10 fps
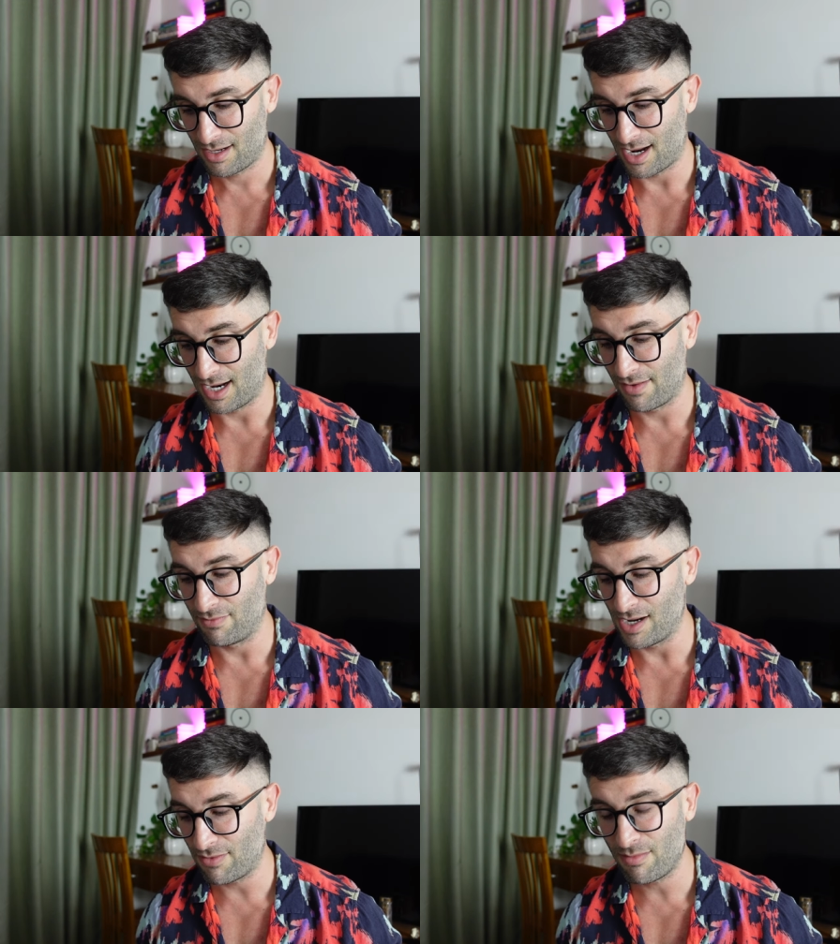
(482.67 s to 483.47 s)
I have
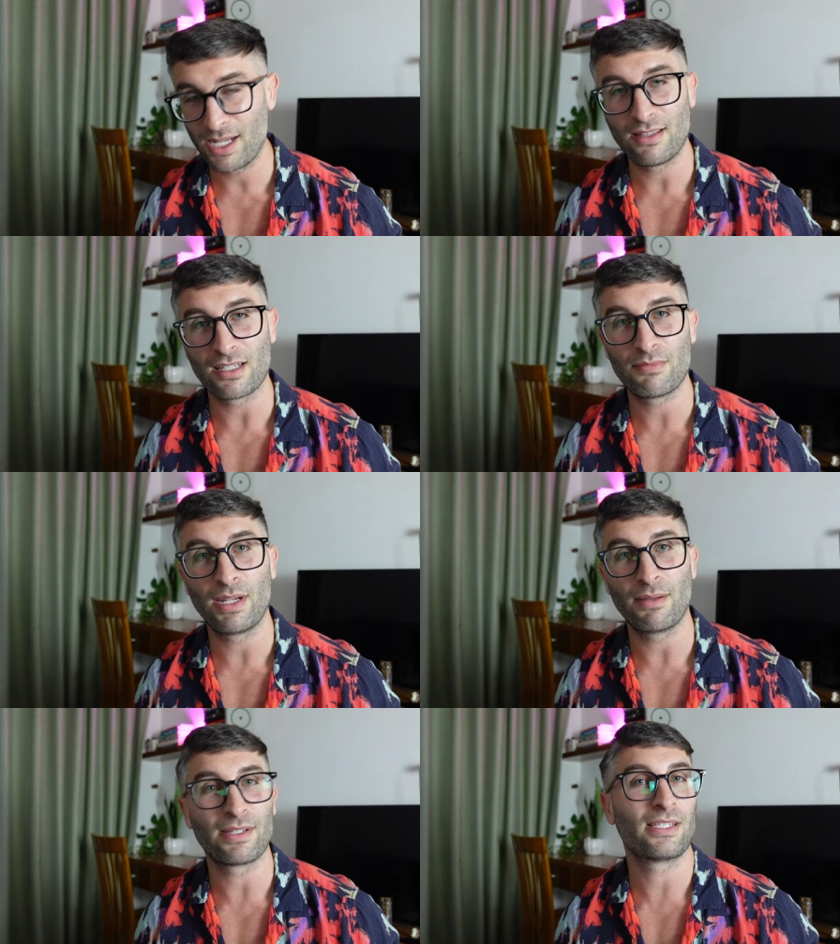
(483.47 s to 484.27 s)
never made this
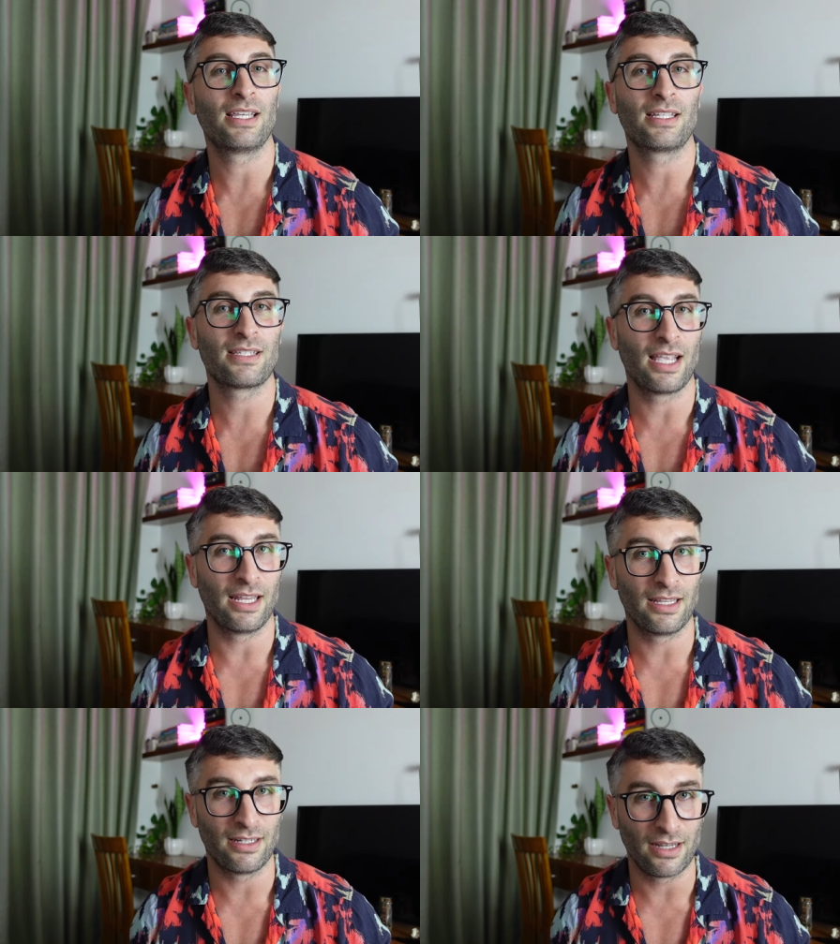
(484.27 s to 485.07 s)
many mistakes
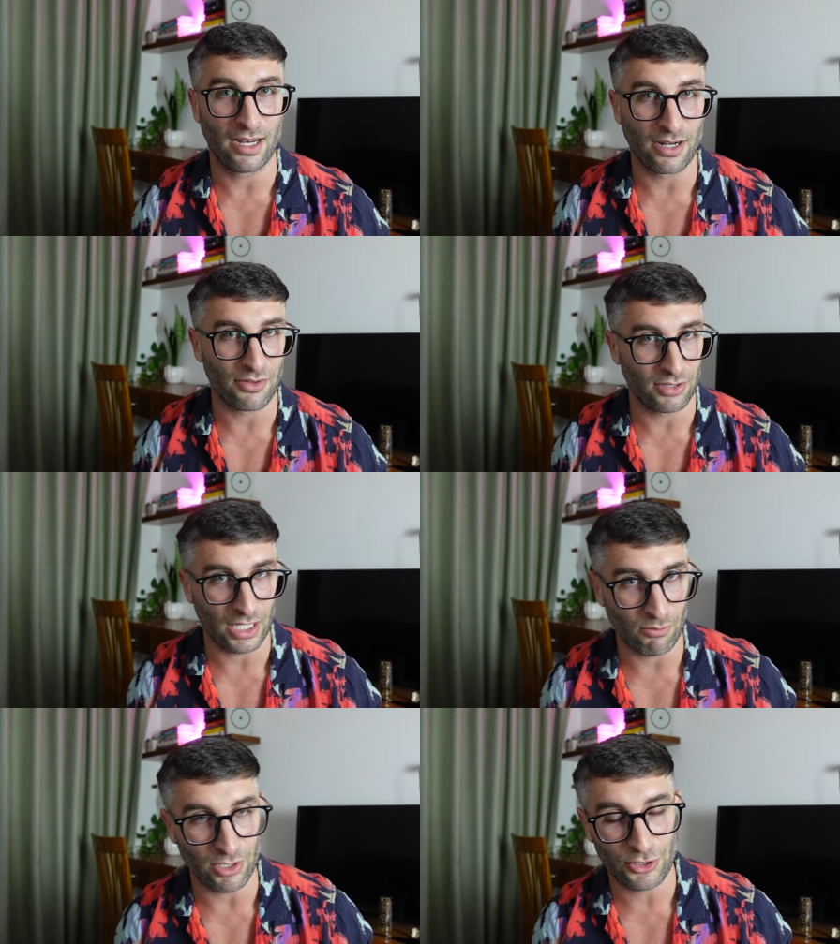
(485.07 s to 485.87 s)
in another
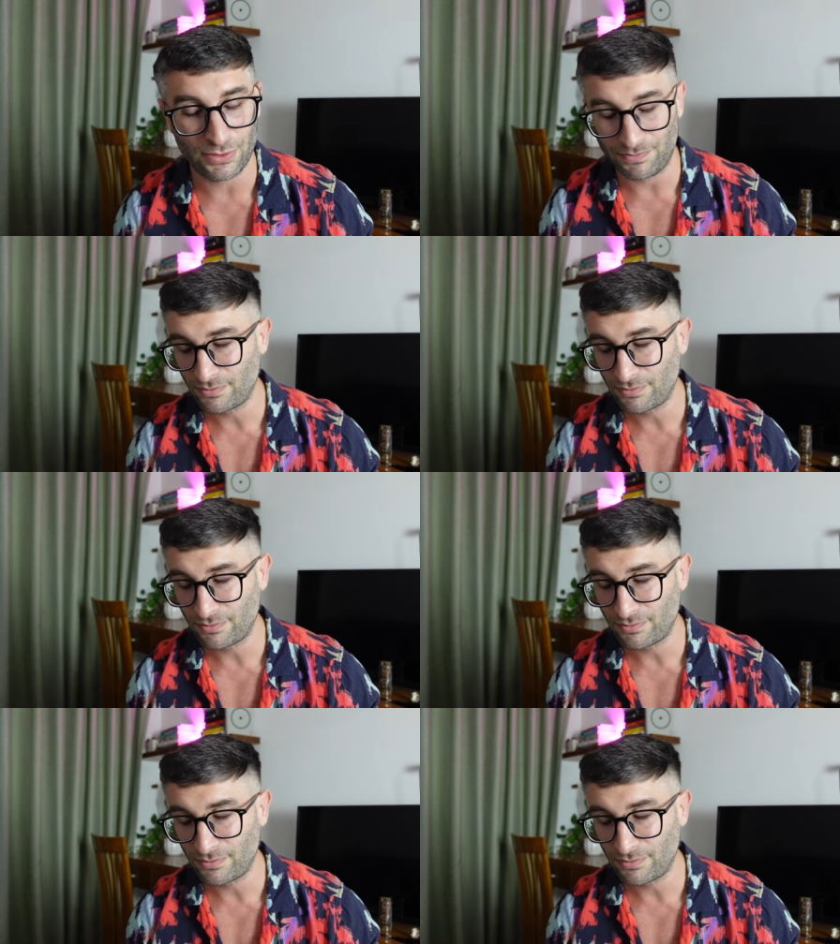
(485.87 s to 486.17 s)
language.